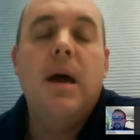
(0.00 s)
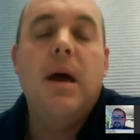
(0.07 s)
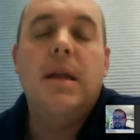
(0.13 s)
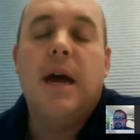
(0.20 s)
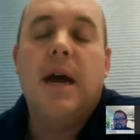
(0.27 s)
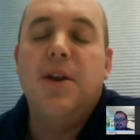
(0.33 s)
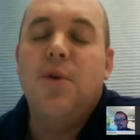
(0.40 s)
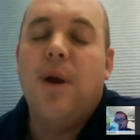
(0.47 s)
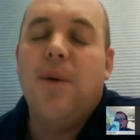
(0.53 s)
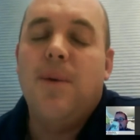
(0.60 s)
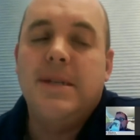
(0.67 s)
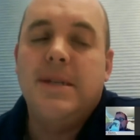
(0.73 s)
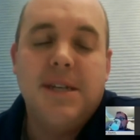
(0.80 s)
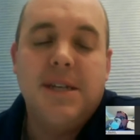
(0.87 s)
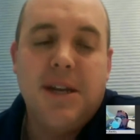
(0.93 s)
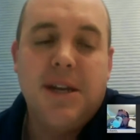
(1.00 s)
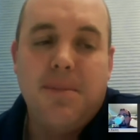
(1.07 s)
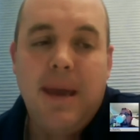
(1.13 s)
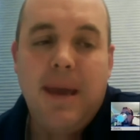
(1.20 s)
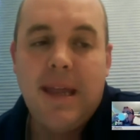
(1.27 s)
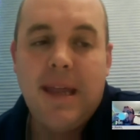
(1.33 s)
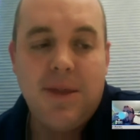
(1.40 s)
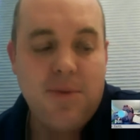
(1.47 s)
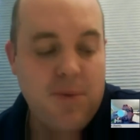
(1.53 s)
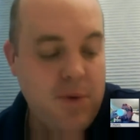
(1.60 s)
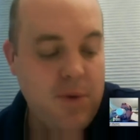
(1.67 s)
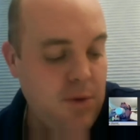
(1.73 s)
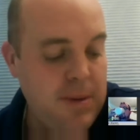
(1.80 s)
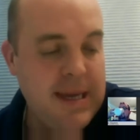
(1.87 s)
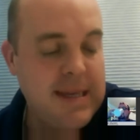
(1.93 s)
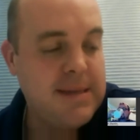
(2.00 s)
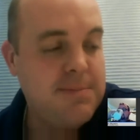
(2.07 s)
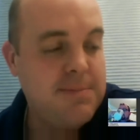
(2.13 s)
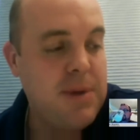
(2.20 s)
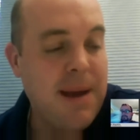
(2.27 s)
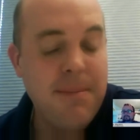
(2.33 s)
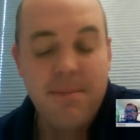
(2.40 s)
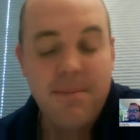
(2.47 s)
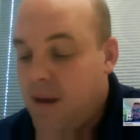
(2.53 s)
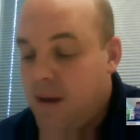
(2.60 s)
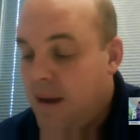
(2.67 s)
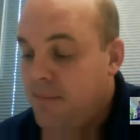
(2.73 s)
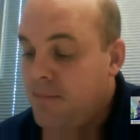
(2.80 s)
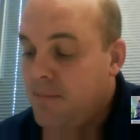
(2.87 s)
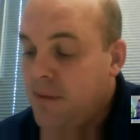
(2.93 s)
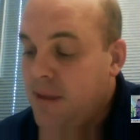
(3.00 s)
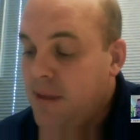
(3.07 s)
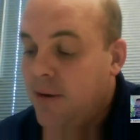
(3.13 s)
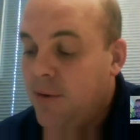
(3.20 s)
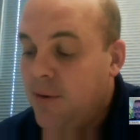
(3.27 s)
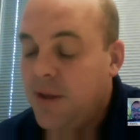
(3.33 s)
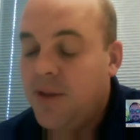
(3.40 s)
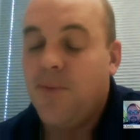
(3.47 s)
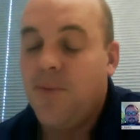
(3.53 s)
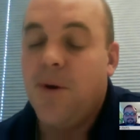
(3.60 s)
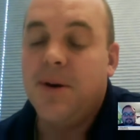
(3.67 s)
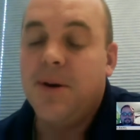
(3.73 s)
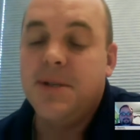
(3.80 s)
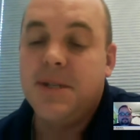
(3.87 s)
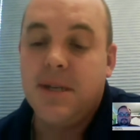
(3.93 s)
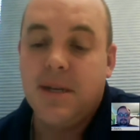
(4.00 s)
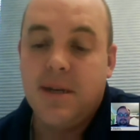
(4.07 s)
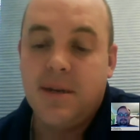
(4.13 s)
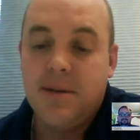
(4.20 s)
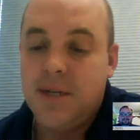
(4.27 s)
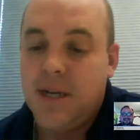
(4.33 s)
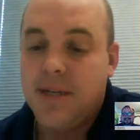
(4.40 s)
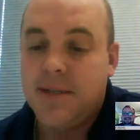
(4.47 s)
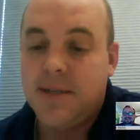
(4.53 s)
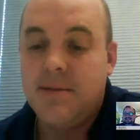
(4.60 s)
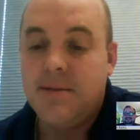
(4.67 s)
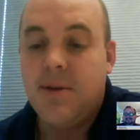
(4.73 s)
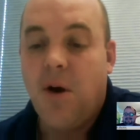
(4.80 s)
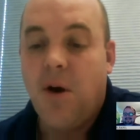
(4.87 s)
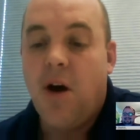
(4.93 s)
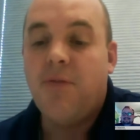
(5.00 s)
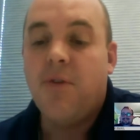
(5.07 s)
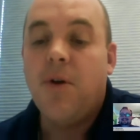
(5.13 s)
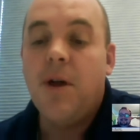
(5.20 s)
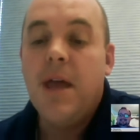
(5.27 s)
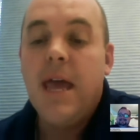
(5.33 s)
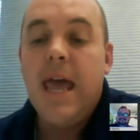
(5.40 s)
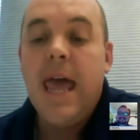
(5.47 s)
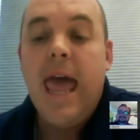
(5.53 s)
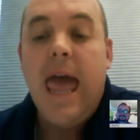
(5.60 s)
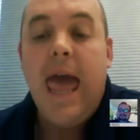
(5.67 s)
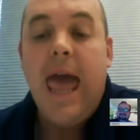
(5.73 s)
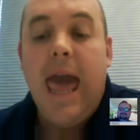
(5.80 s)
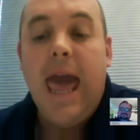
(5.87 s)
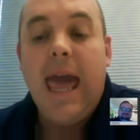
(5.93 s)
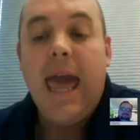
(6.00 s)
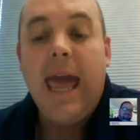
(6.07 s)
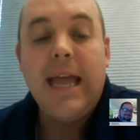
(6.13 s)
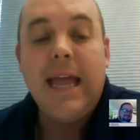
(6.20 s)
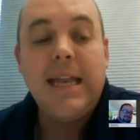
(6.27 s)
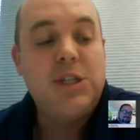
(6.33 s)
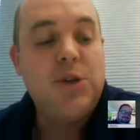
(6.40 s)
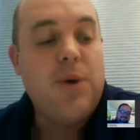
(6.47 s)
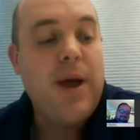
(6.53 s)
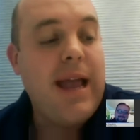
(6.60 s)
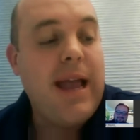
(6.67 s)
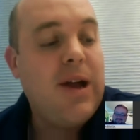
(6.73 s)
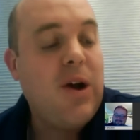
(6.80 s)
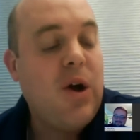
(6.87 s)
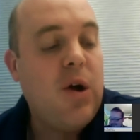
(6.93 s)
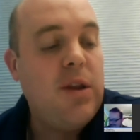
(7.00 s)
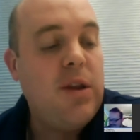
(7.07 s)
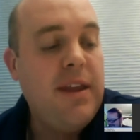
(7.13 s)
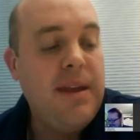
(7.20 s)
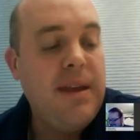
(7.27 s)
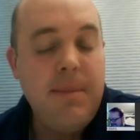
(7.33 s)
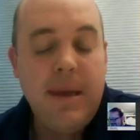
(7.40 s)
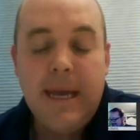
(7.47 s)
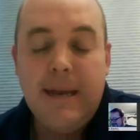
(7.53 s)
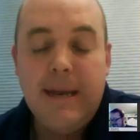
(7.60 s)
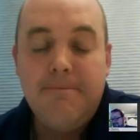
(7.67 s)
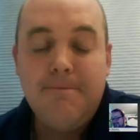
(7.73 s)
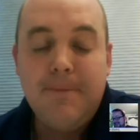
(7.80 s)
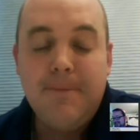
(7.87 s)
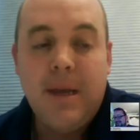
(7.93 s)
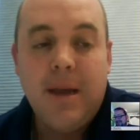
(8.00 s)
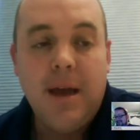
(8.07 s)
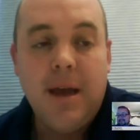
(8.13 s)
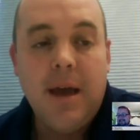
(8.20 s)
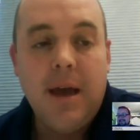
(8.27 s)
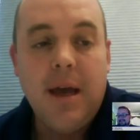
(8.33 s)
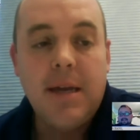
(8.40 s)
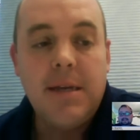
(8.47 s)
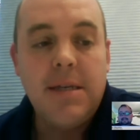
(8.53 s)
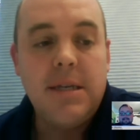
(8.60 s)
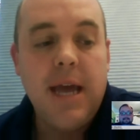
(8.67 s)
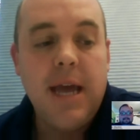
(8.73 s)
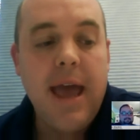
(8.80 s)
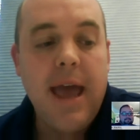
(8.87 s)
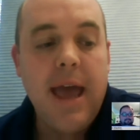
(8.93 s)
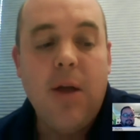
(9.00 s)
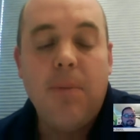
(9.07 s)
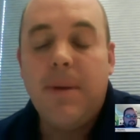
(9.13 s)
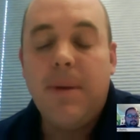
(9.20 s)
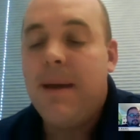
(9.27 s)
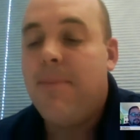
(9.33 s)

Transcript: I knew I wasn't going to make it through because I'm literally the worst, just awful. And so I called them in to help.